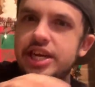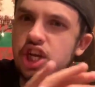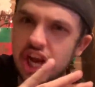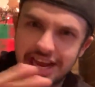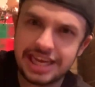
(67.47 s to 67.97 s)

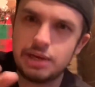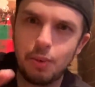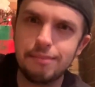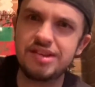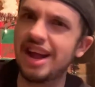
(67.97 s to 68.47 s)
janky
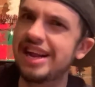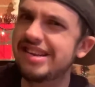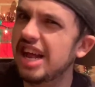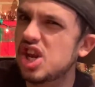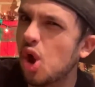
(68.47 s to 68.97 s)
websites
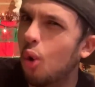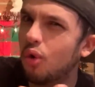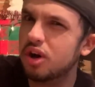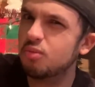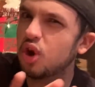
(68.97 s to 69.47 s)
that don't
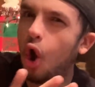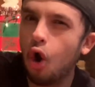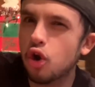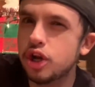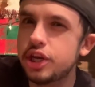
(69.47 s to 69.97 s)

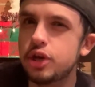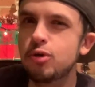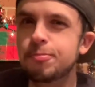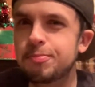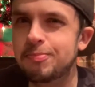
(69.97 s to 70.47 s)
card
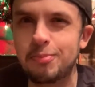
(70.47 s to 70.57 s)
you,